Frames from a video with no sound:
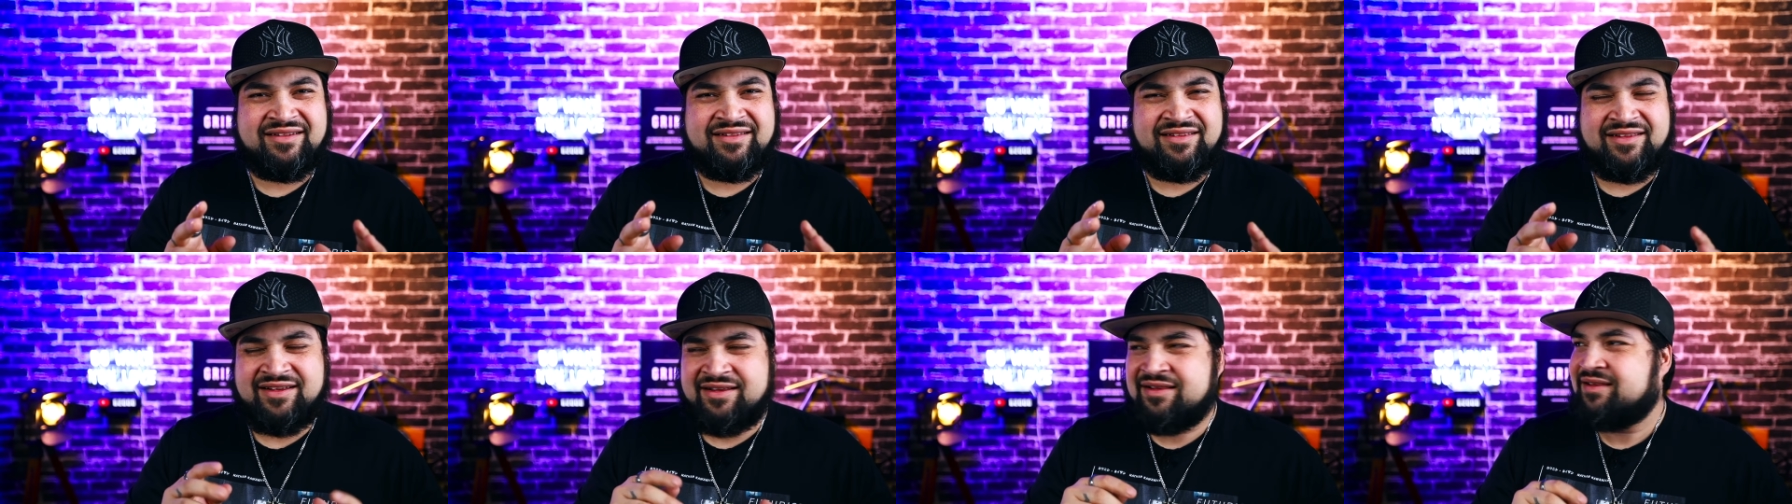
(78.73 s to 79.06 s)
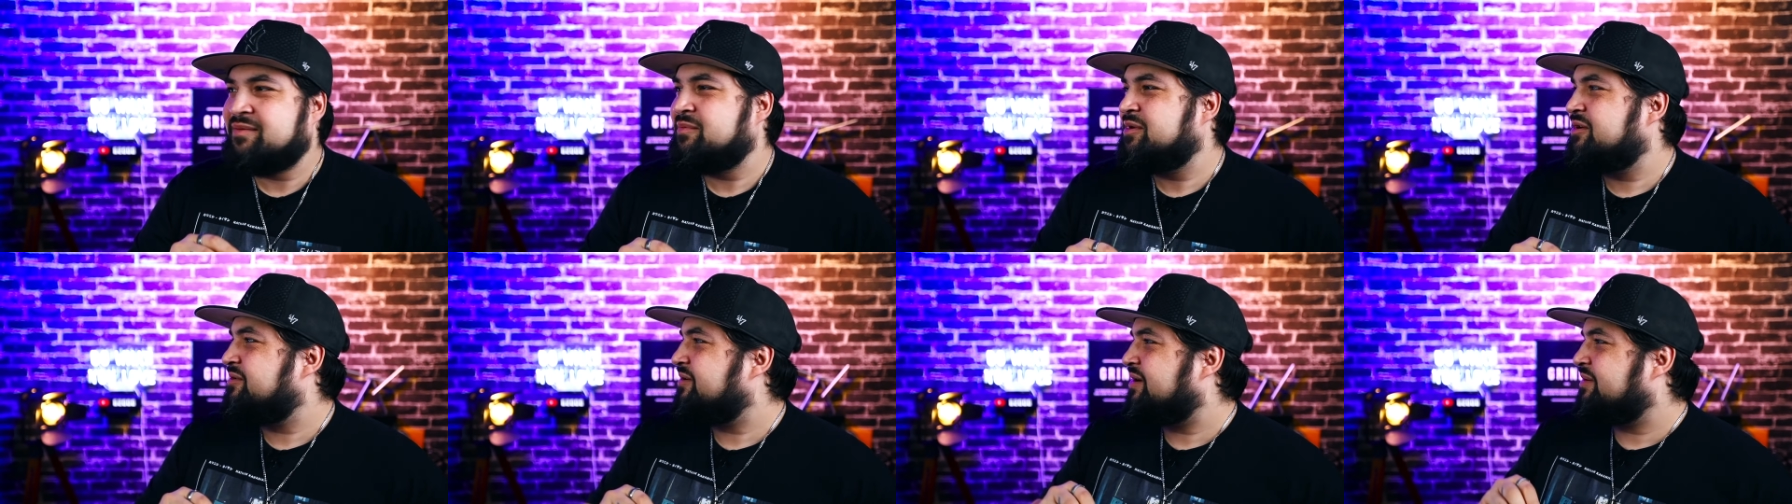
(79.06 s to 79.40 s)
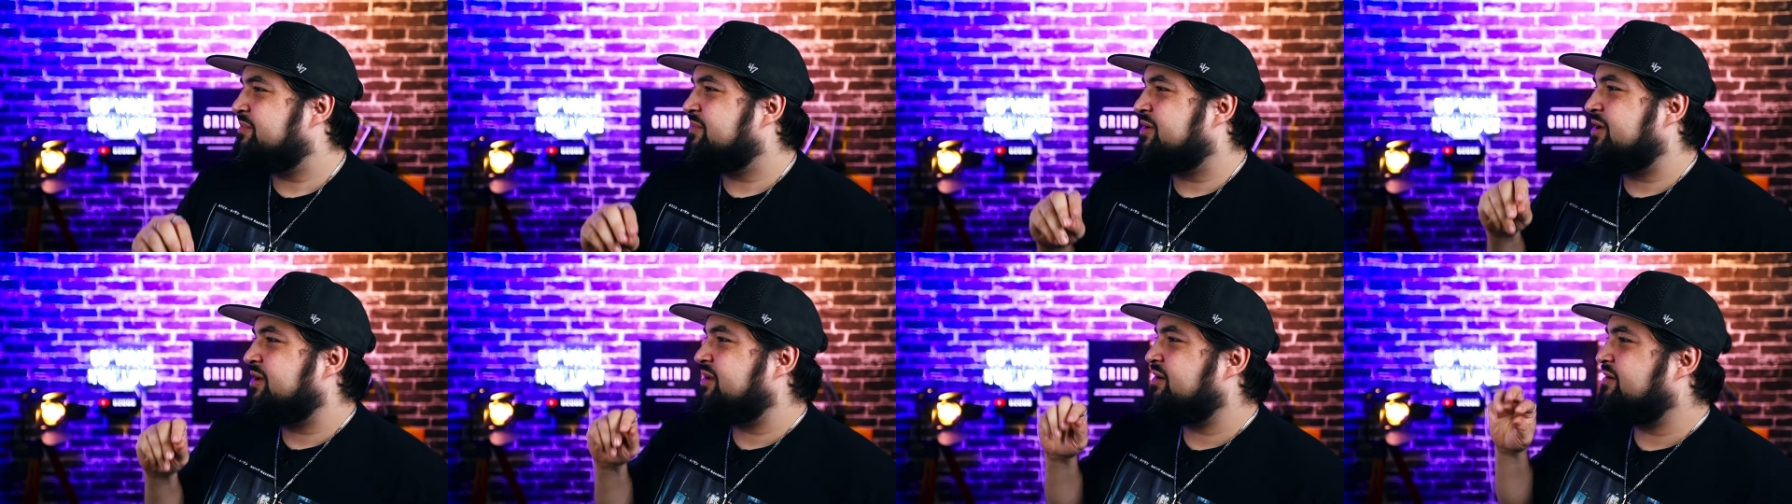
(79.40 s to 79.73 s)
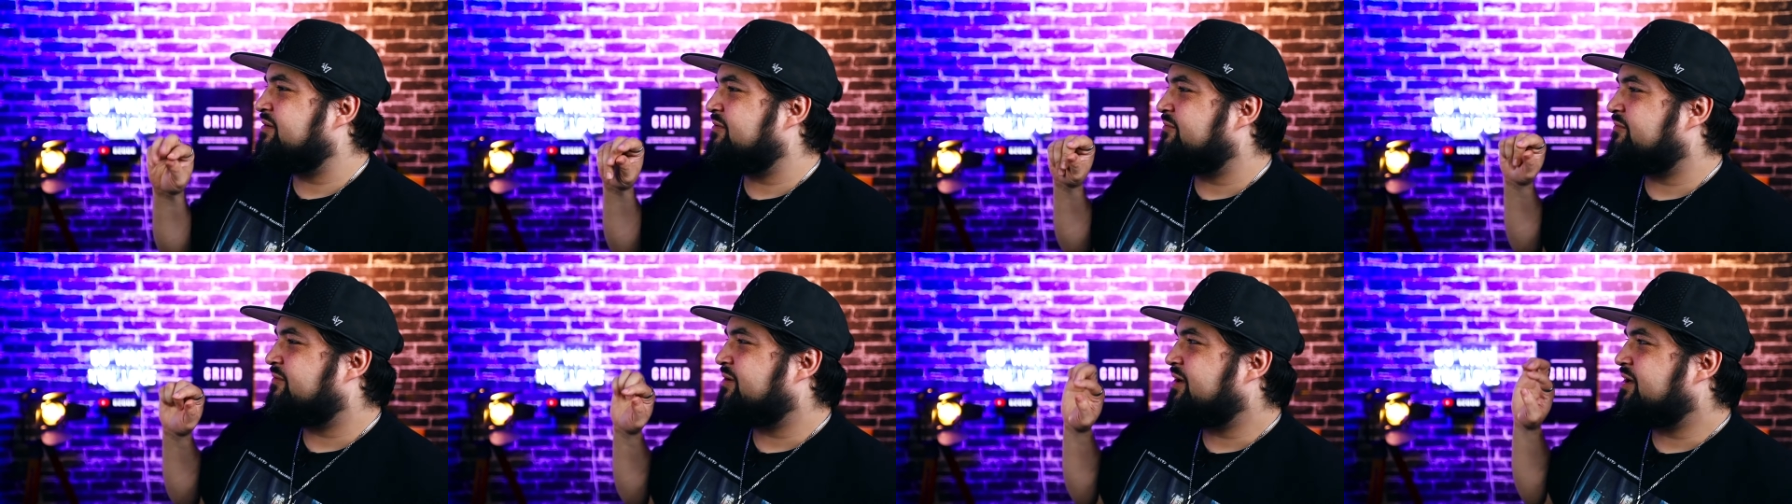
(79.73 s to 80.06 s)
Let, let me grab
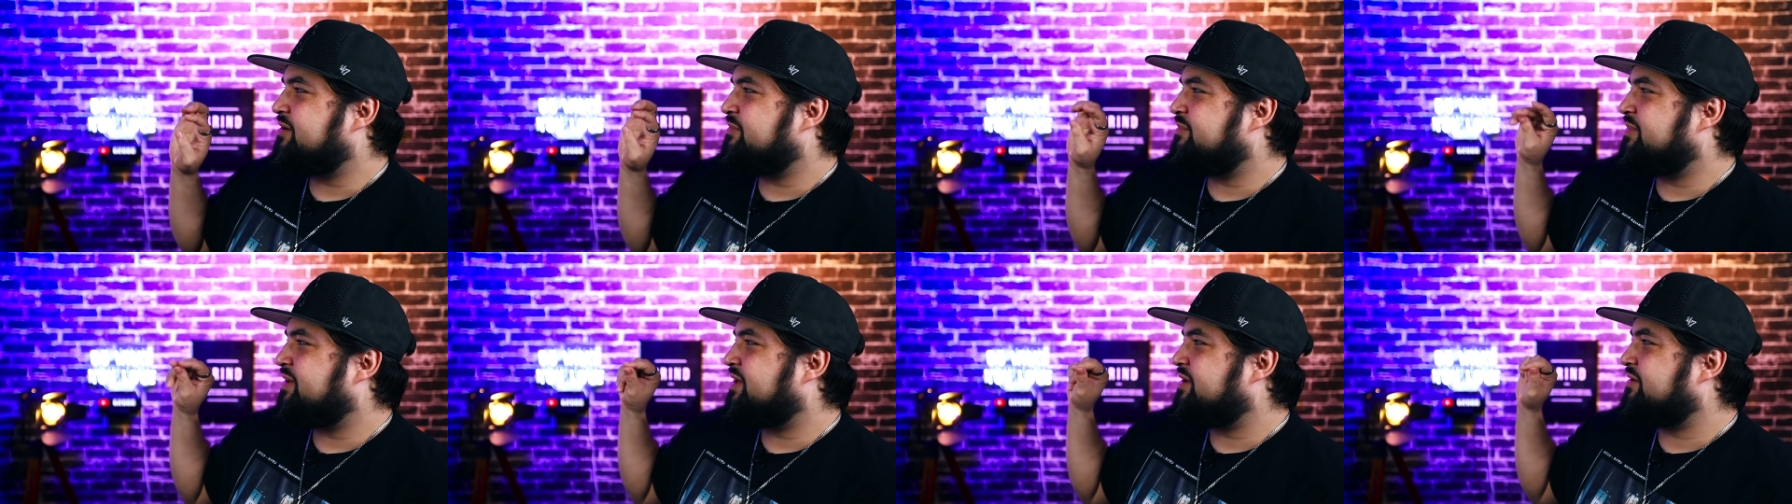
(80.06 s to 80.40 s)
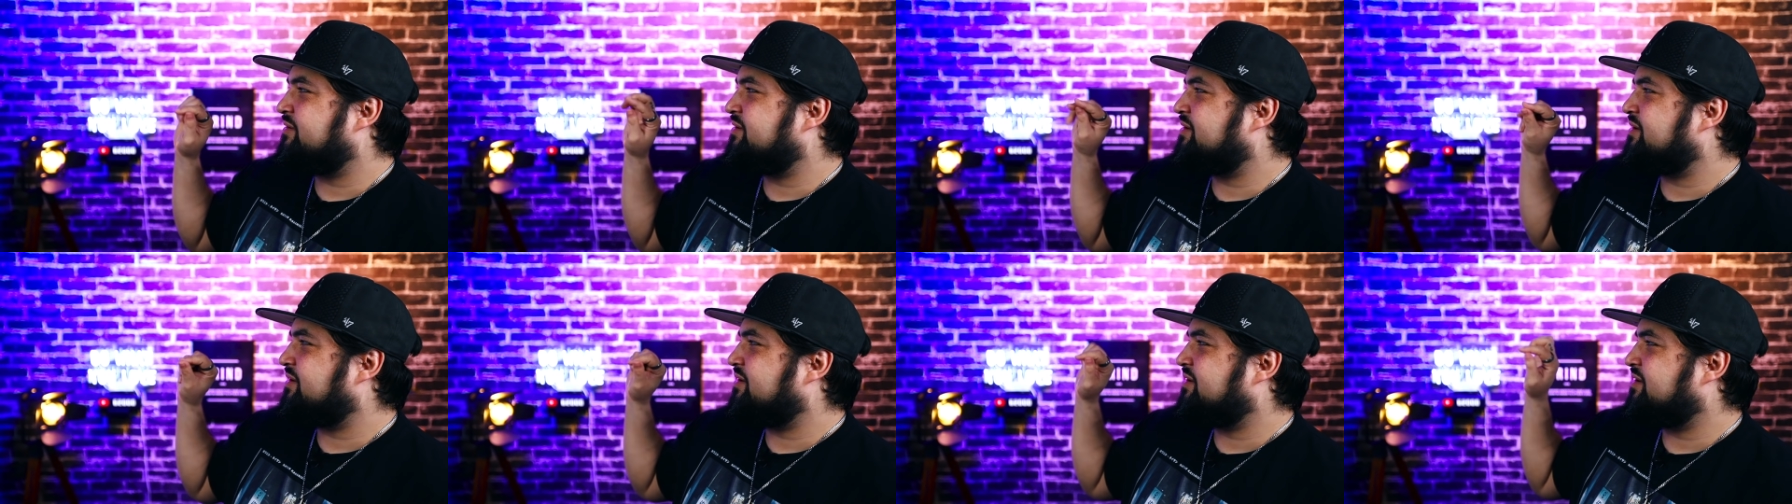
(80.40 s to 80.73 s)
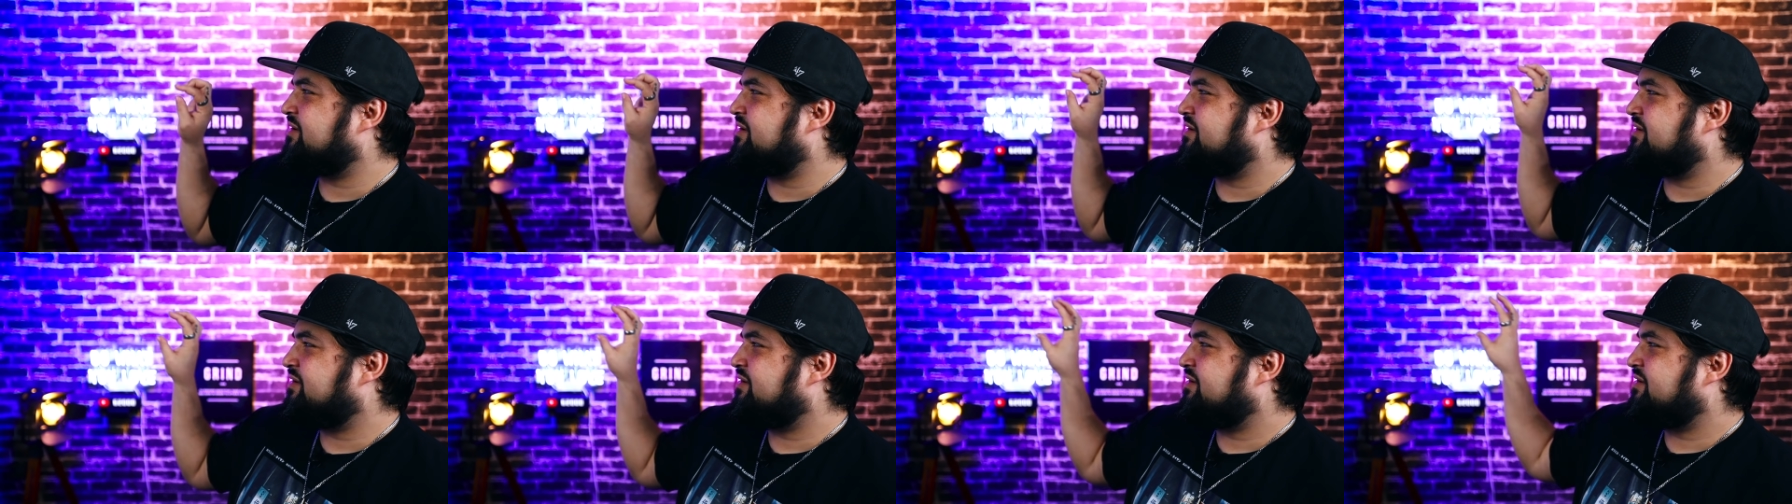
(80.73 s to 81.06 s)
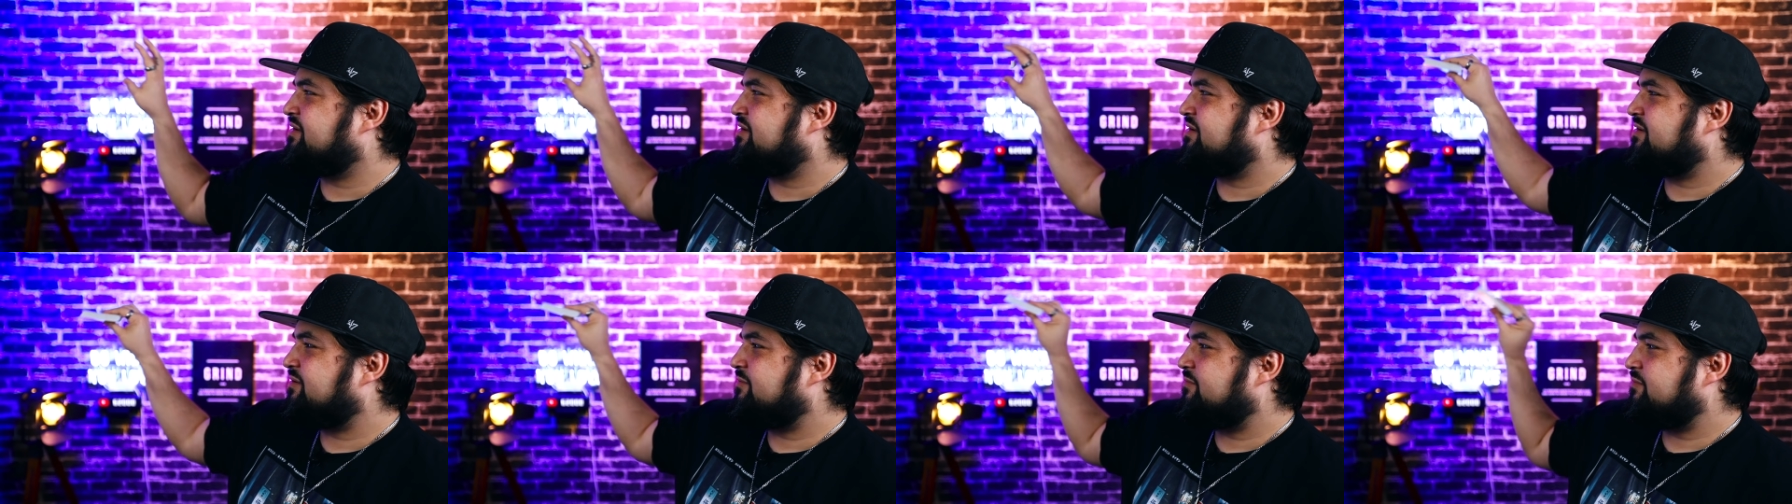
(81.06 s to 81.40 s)
mine right about uh,
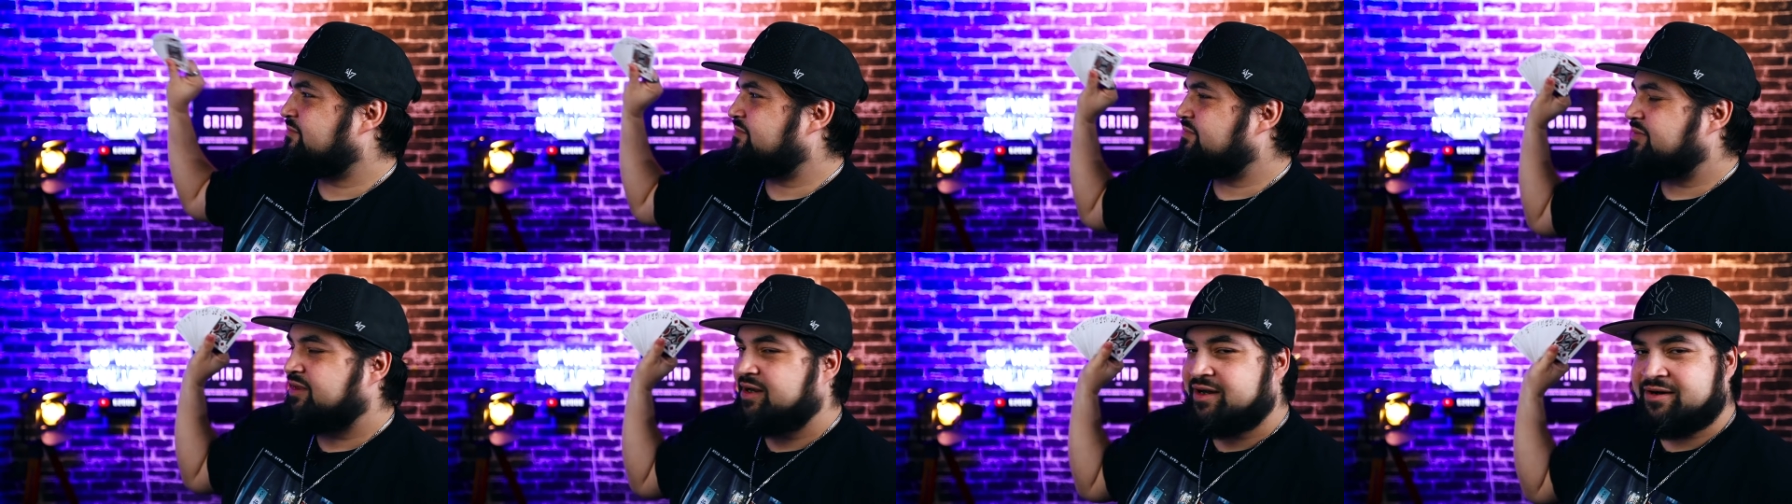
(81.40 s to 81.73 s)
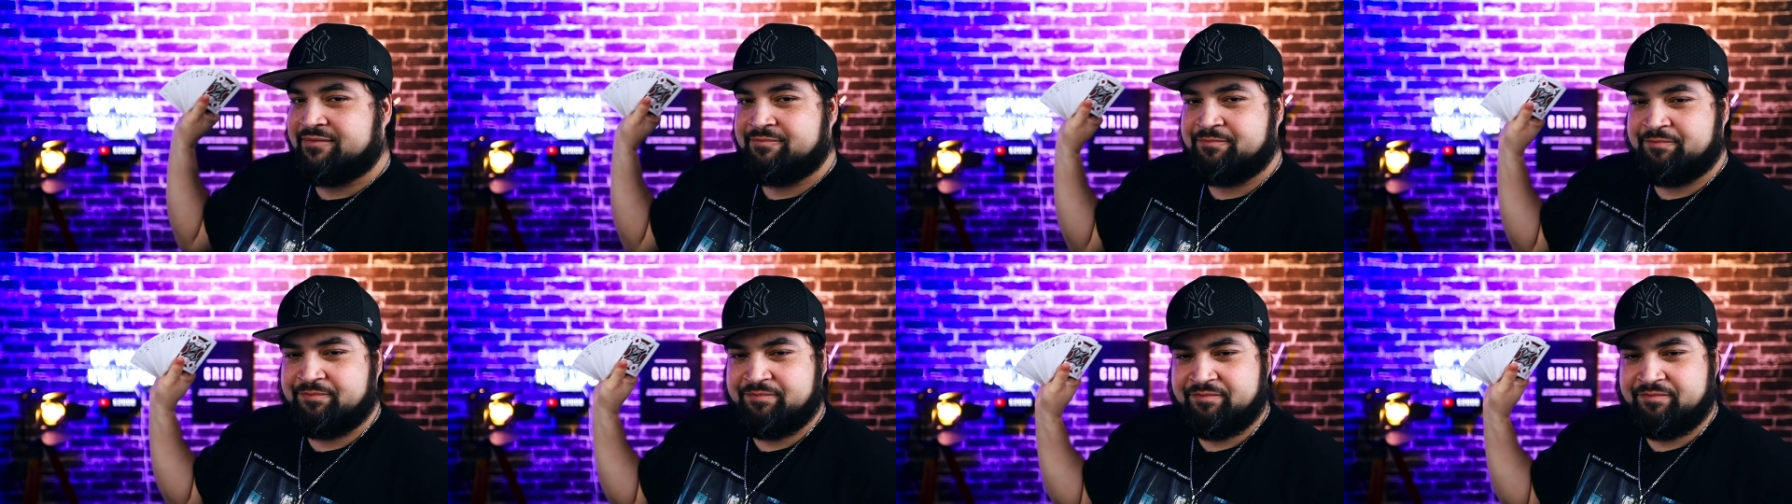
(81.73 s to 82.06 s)
there.